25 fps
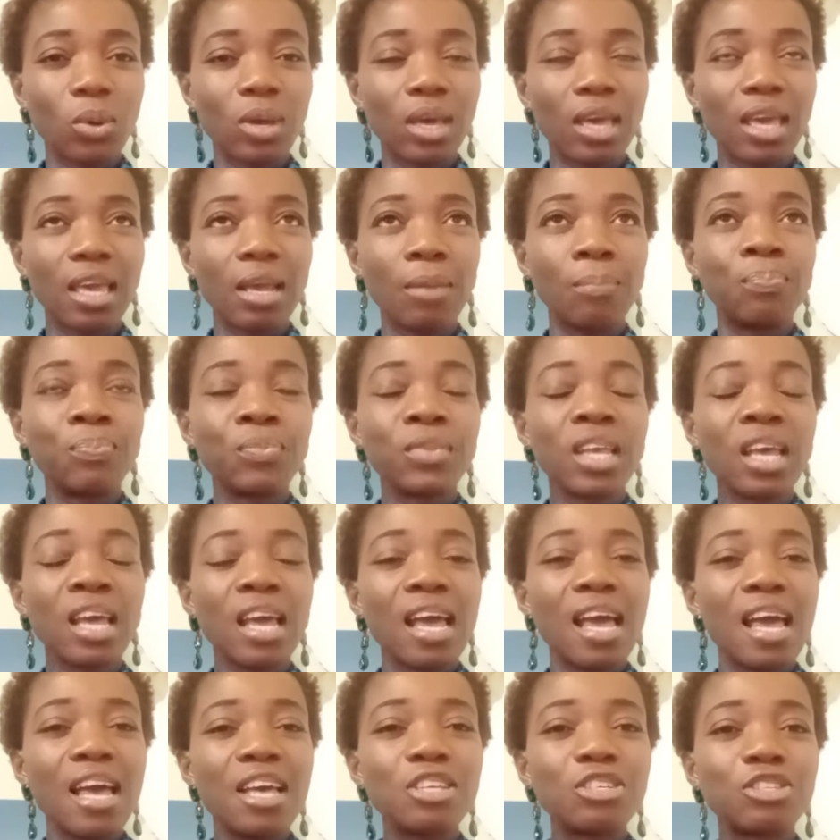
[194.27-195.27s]
Okay,
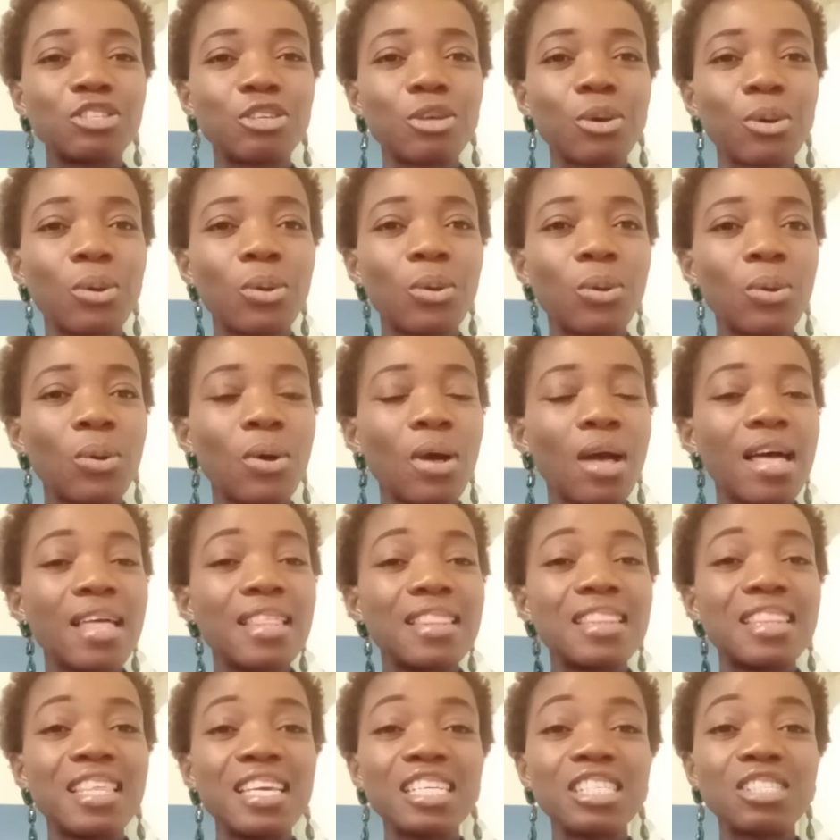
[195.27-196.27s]
and so
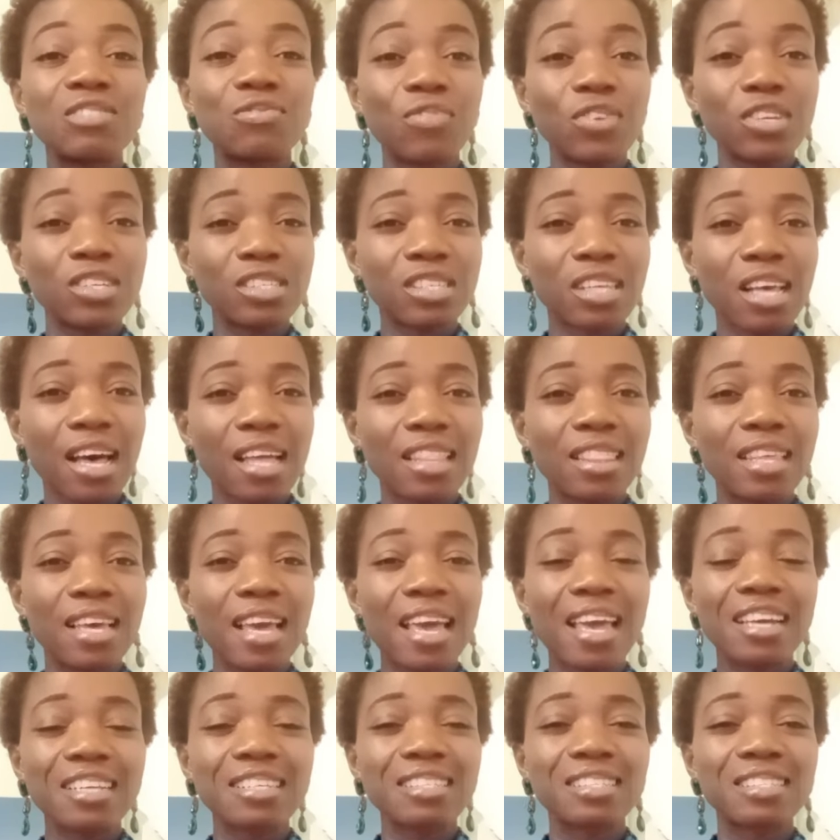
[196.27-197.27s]
this visa,
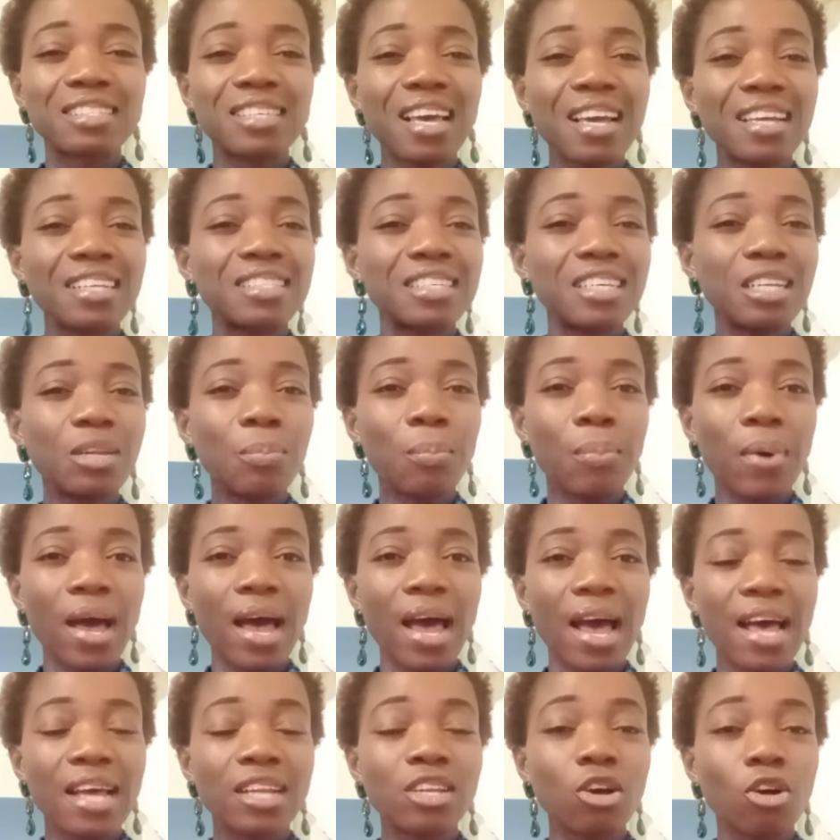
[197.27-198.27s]
the exciting
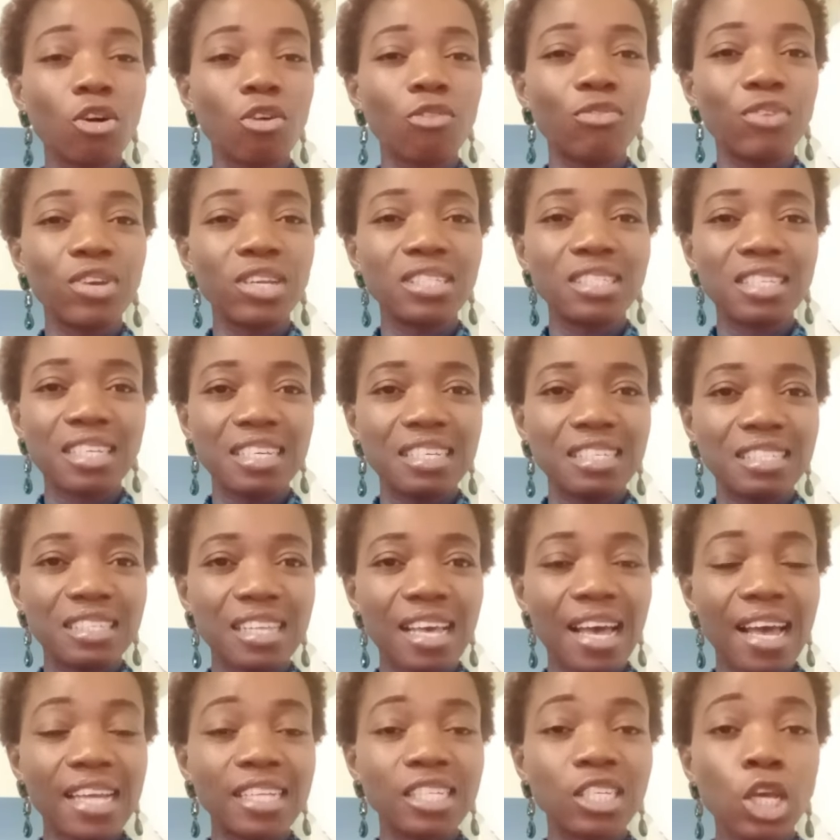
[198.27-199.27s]
part of it is
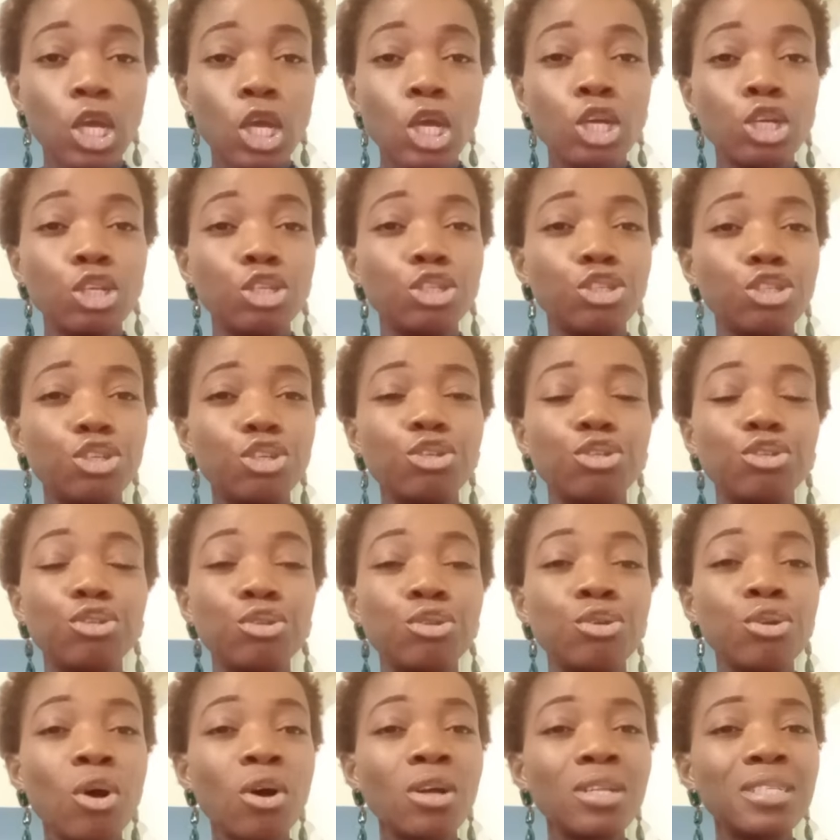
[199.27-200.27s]
that you
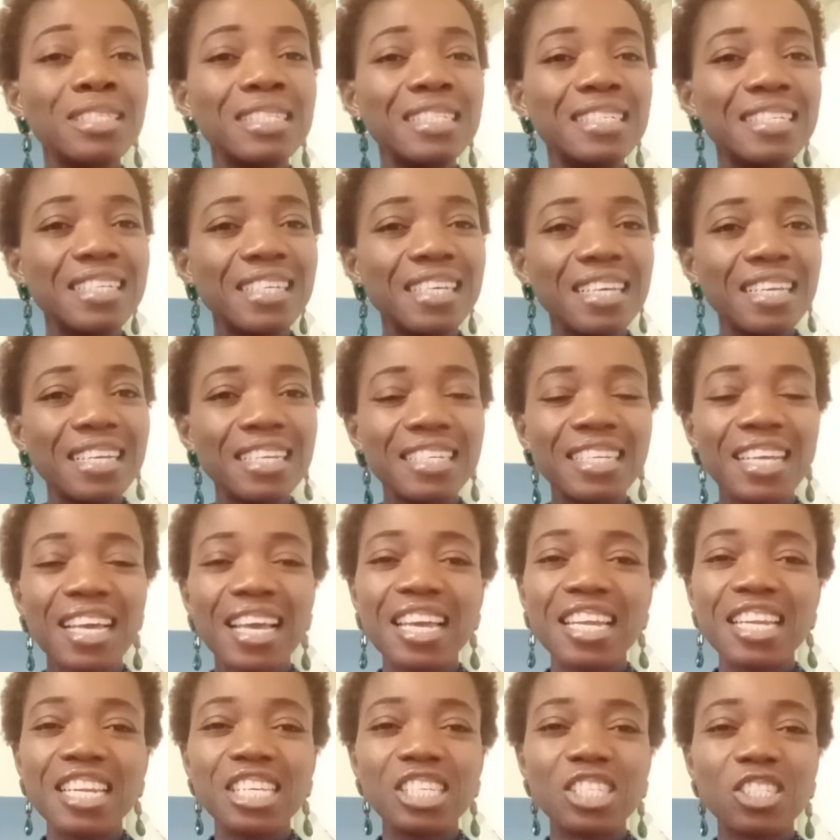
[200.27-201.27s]
do not need
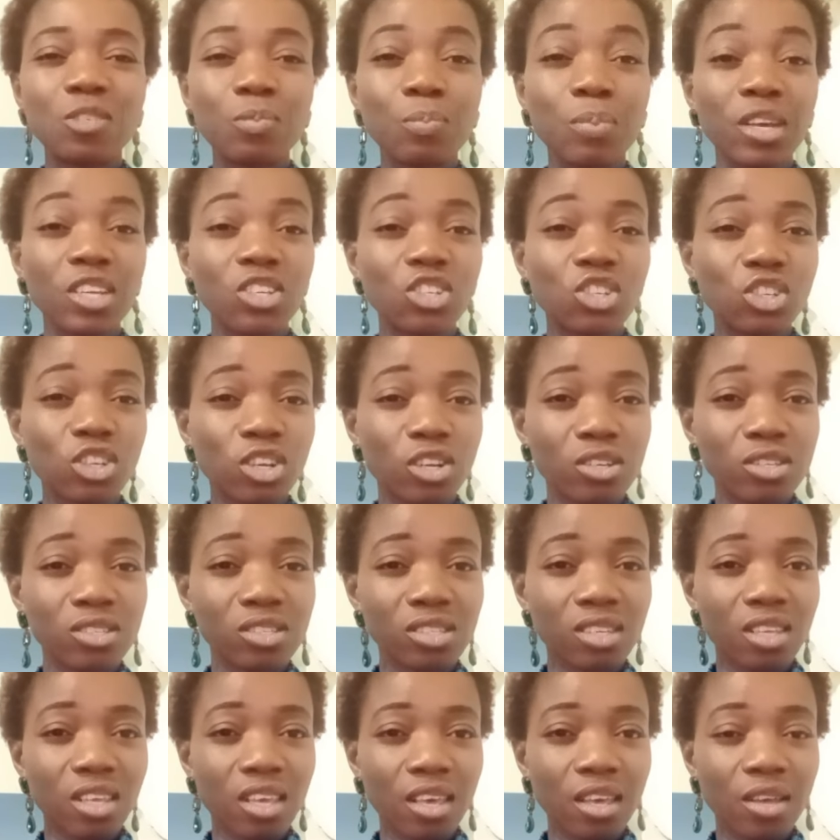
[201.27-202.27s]
any special
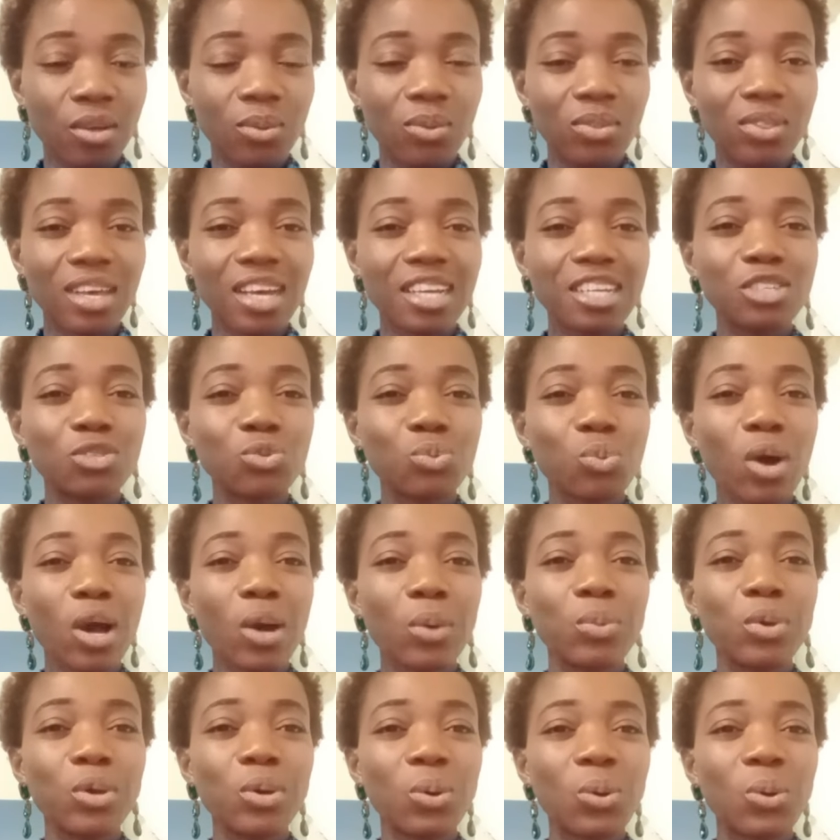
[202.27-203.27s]
skill. That is
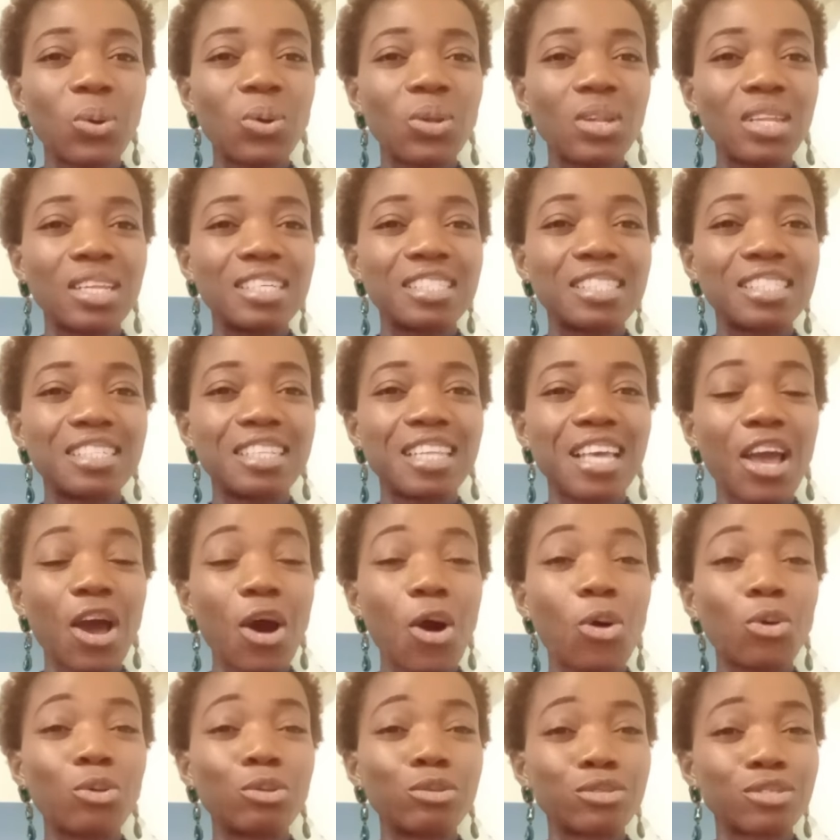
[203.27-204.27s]
why we call it the
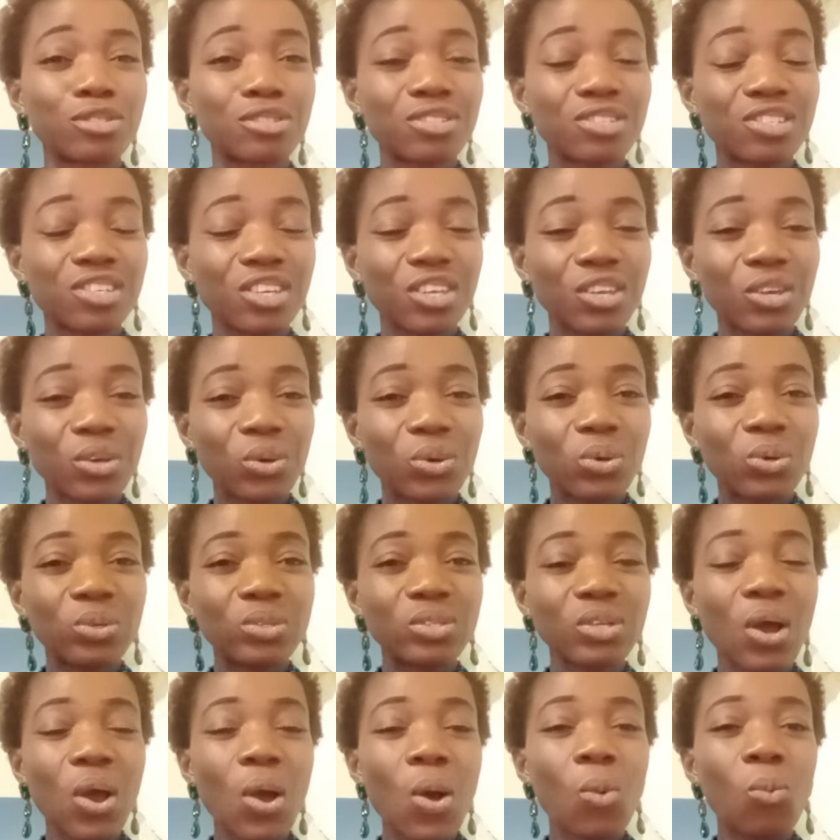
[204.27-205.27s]

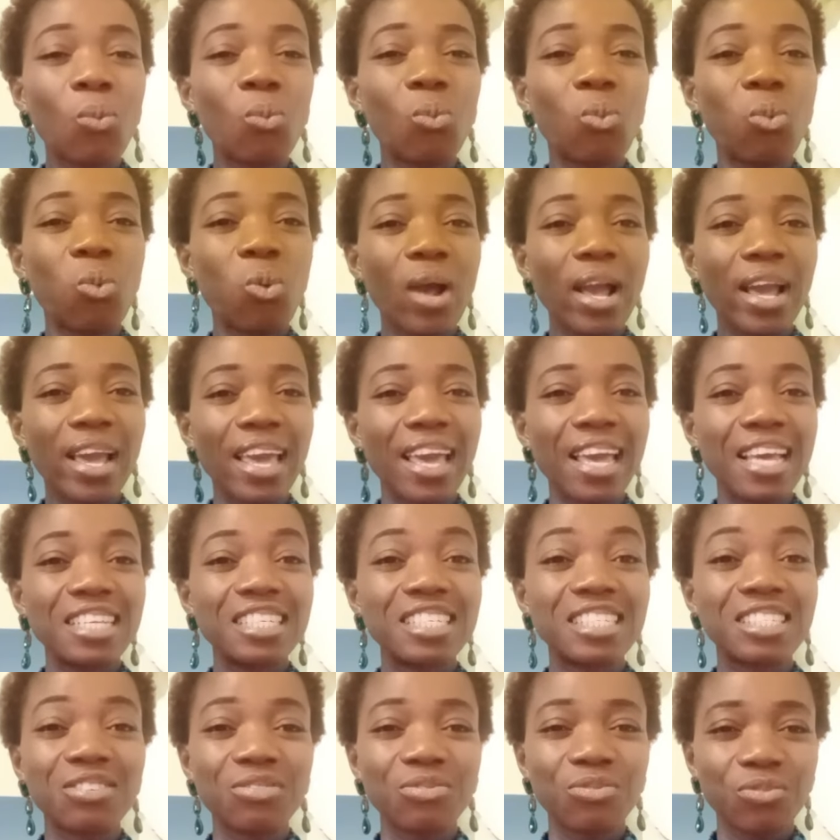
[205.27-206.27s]
unskilled
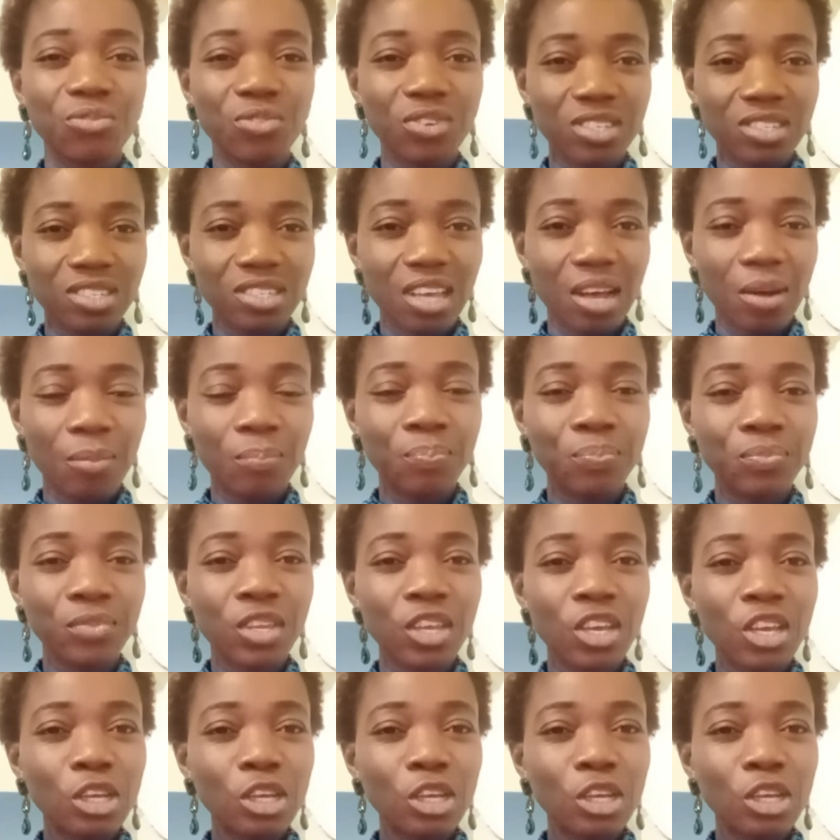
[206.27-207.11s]
workers visa.